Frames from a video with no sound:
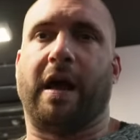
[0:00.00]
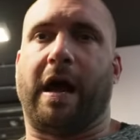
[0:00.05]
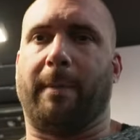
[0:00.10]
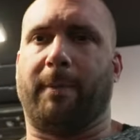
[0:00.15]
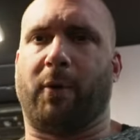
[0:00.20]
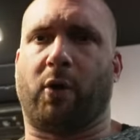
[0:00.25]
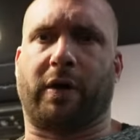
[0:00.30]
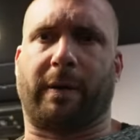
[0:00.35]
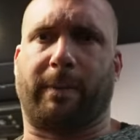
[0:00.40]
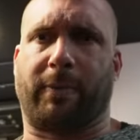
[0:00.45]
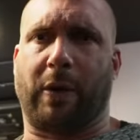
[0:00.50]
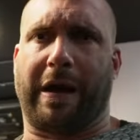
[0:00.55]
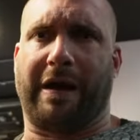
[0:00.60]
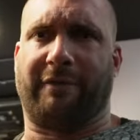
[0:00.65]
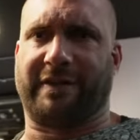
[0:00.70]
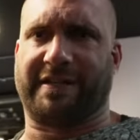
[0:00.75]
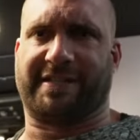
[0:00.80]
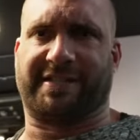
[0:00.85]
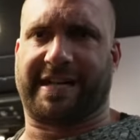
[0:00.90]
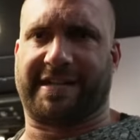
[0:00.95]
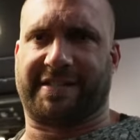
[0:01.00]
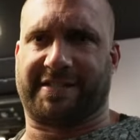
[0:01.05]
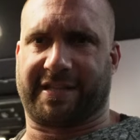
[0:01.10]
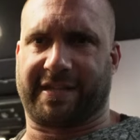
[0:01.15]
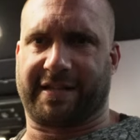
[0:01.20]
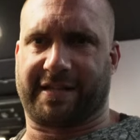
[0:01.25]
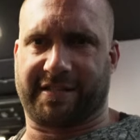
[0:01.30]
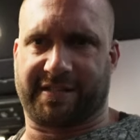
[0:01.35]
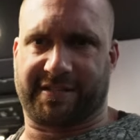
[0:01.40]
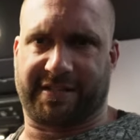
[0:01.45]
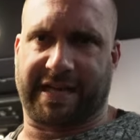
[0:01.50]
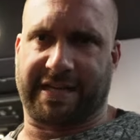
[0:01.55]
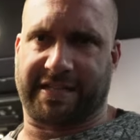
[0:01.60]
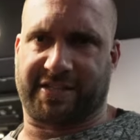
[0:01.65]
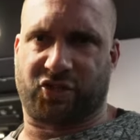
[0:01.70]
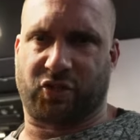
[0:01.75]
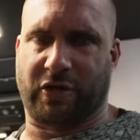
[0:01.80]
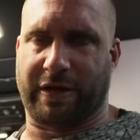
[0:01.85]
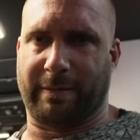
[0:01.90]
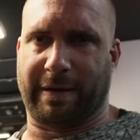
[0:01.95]
I'm not going to put every set in because it's
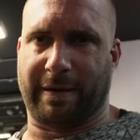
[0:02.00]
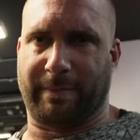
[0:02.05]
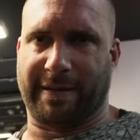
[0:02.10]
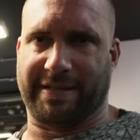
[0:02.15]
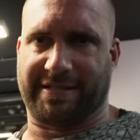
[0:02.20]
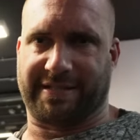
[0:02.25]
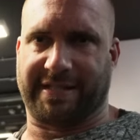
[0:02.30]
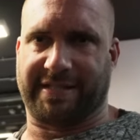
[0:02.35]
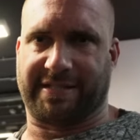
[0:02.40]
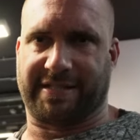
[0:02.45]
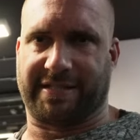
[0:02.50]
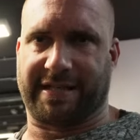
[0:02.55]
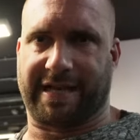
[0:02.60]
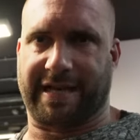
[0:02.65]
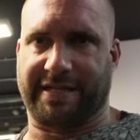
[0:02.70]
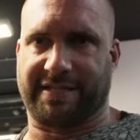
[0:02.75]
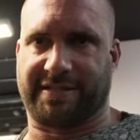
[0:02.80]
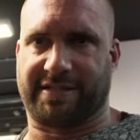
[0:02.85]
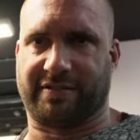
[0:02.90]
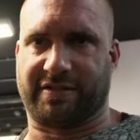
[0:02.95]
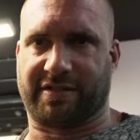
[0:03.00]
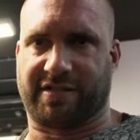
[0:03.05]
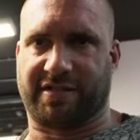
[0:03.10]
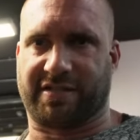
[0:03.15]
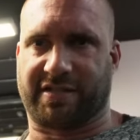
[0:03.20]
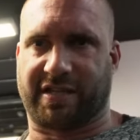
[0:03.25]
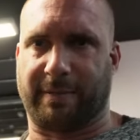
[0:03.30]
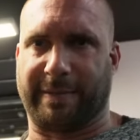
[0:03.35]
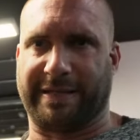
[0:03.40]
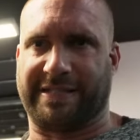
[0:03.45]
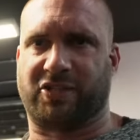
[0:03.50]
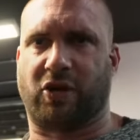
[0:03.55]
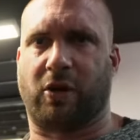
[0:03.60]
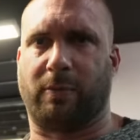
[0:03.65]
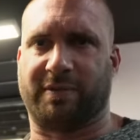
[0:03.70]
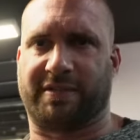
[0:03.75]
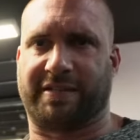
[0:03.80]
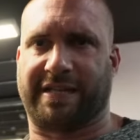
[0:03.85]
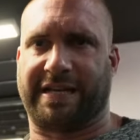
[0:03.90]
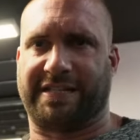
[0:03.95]
extremely busy today. So it's just going to be
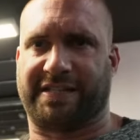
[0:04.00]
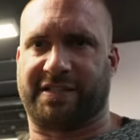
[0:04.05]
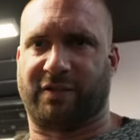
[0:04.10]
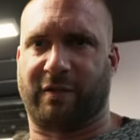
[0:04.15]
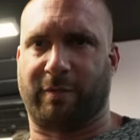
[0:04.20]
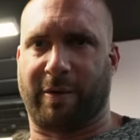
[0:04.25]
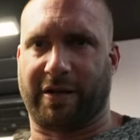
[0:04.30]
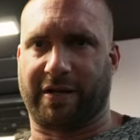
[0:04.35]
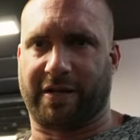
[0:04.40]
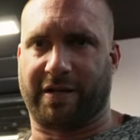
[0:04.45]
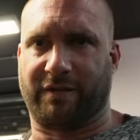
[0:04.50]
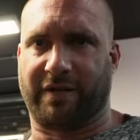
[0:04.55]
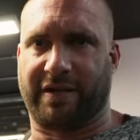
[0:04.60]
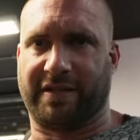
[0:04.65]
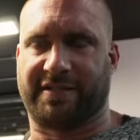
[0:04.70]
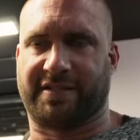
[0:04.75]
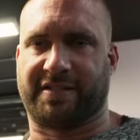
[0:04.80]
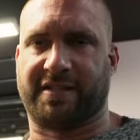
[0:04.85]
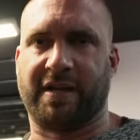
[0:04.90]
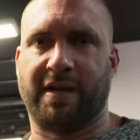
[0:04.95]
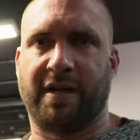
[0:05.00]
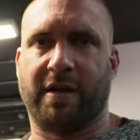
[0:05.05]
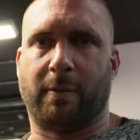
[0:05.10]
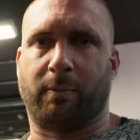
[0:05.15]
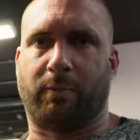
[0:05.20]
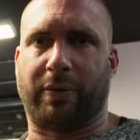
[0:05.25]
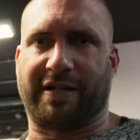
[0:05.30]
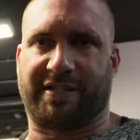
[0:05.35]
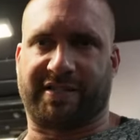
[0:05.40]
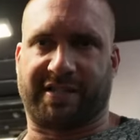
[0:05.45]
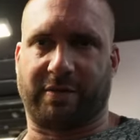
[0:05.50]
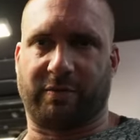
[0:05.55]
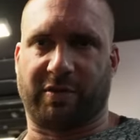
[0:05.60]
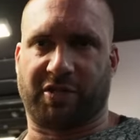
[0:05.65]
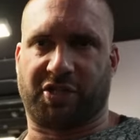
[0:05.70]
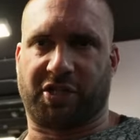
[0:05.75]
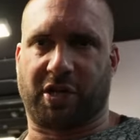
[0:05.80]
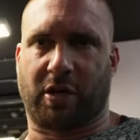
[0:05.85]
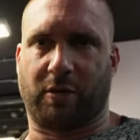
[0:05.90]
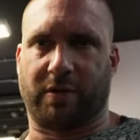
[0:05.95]
top sets for both of us. Pressing
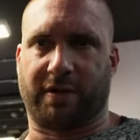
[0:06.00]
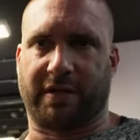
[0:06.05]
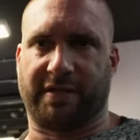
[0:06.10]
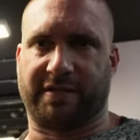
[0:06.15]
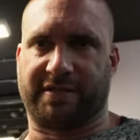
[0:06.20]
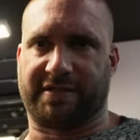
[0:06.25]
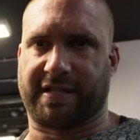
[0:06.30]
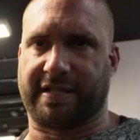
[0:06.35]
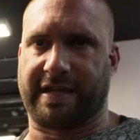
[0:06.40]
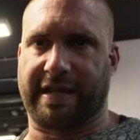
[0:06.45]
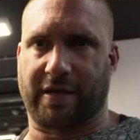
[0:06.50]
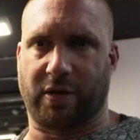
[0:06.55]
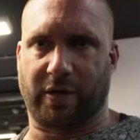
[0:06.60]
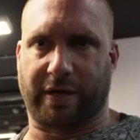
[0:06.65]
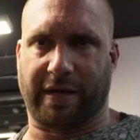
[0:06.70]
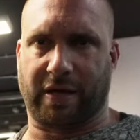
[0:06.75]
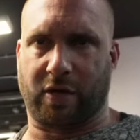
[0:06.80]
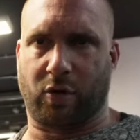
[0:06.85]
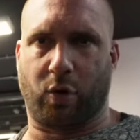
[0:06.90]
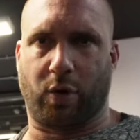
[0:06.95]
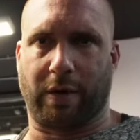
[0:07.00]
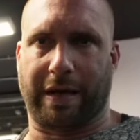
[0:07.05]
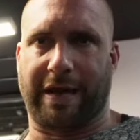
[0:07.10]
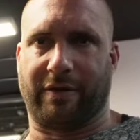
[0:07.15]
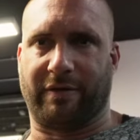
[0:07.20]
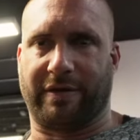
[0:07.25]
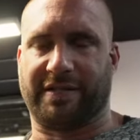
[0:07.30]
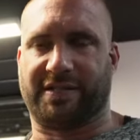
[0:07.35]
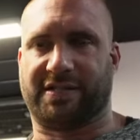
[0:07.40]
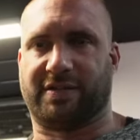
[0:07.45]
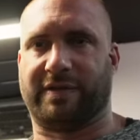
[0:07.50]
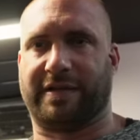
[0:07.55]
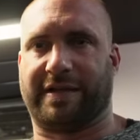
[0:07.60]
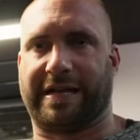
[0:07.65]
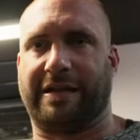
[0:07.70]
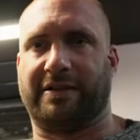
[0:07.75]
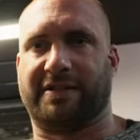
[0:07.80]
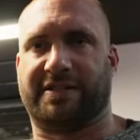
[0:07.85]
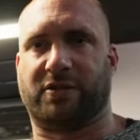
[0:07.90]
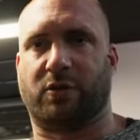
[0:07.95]
with shoulders and then looking at all areas of the
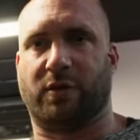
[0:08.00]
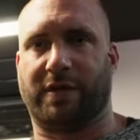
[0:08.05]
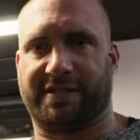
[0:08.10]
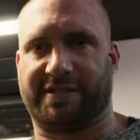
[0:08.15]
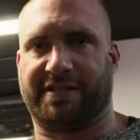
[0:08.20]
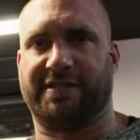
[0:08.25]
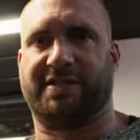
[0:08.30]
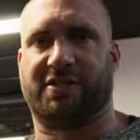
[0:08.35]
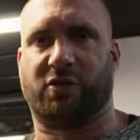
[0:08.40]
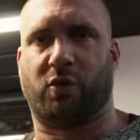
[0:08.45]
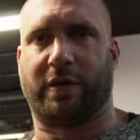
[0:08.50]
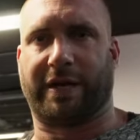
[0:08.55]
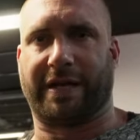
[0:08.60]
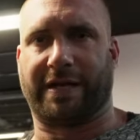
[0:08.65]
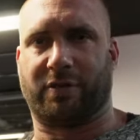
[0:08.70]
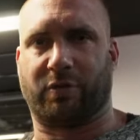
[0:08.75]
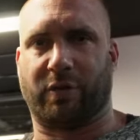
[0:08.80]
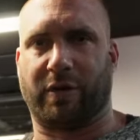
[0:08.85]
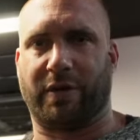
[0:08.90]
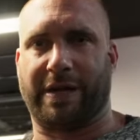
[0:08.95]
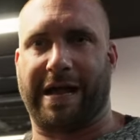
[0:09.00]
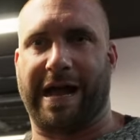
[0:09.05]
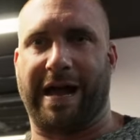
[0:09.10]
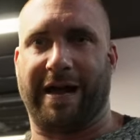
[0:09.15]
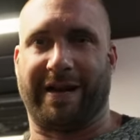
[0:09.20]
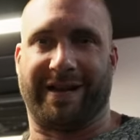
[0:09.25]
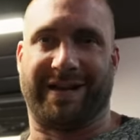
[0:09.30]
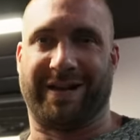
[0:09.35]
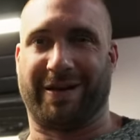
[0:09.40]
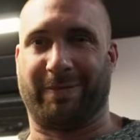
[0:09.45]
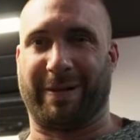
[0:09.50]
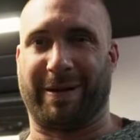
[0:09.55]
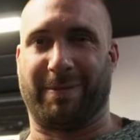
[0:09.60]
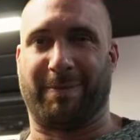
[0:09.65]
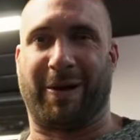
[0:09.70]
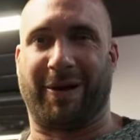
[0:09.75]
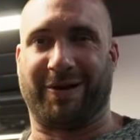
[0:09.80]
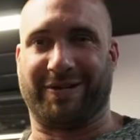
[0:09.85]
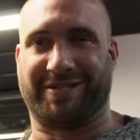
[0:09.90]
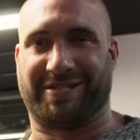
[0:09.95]
deltoids and talking through that and a little bit
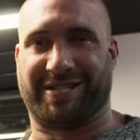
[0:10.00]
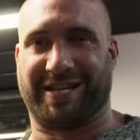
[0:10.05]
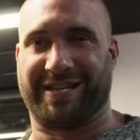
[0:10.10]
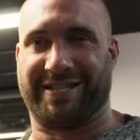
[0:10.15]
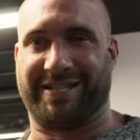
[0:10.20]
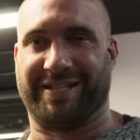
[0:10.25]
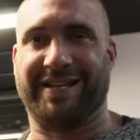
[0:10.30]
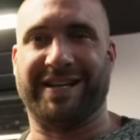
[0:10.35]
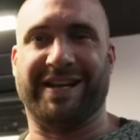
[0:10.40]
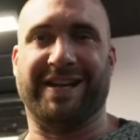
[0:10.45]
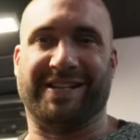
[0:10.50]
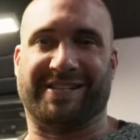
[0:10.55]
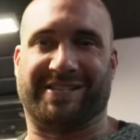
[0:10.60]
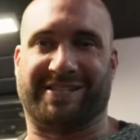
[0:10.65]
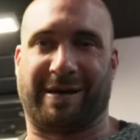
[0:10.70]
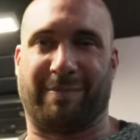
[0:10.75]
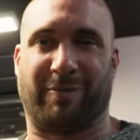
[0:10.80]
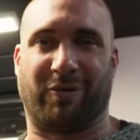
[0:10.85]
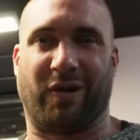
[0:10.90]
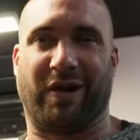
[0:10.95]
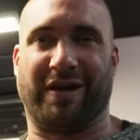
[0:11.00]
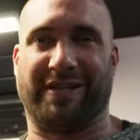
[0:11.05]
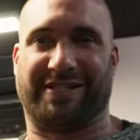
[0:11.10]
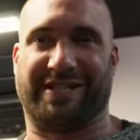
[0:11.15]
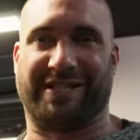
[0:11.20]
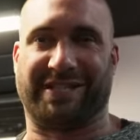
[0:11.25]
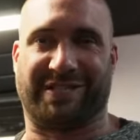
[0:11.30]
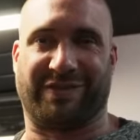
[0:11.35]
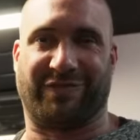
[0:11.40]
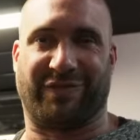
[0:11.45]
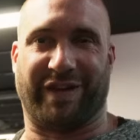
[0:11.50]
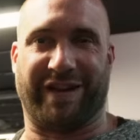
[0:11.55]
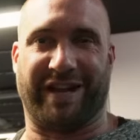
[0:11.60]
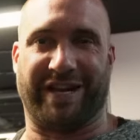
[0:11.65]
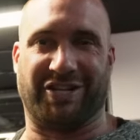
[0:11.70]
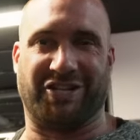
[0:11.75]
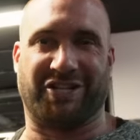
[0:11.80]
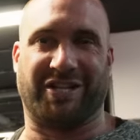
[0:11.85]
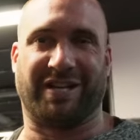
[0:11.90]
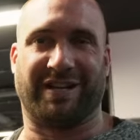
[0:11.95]
of posing and summarizing to
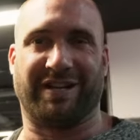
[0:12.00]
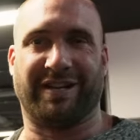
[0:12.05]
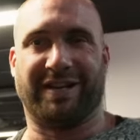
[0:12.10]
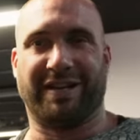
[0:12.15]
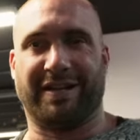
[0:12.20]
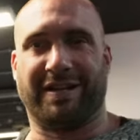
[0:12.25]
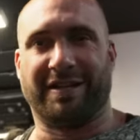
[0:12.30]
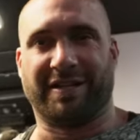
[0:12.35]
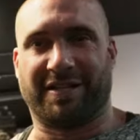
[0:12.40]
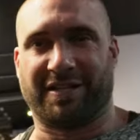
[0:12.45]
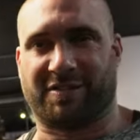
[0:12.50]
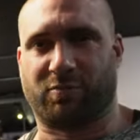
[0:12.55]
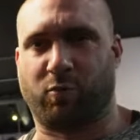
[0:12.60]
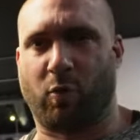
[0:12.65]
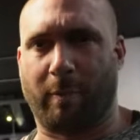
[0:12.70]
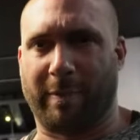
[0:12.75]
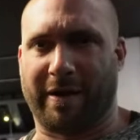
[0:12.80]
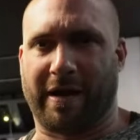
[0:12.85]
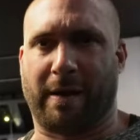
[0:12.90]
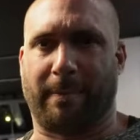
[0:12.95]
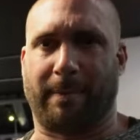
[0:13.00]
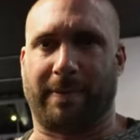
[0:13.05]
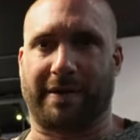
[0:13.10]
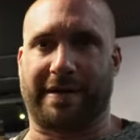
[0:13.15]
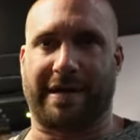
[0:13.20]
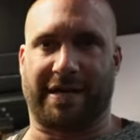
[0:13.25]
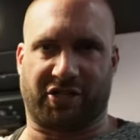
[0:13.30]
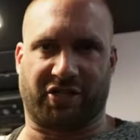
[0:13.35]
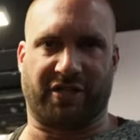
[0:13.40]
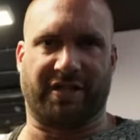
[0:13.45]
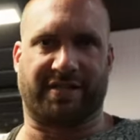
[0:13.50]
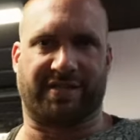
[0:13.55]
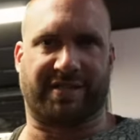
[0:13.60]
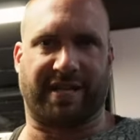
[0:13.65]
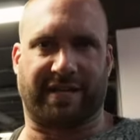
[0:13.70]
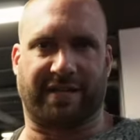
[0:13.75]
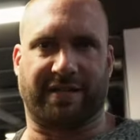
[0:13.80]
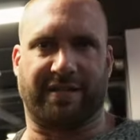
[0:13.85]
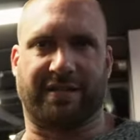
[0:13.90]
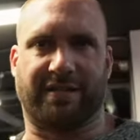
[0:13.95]
finish. Just warming up, catch in a
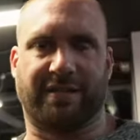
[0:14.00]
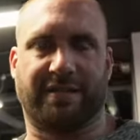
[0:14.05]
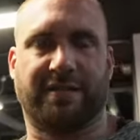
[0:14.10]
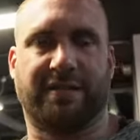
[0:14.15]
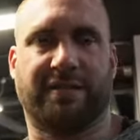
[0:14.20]
second.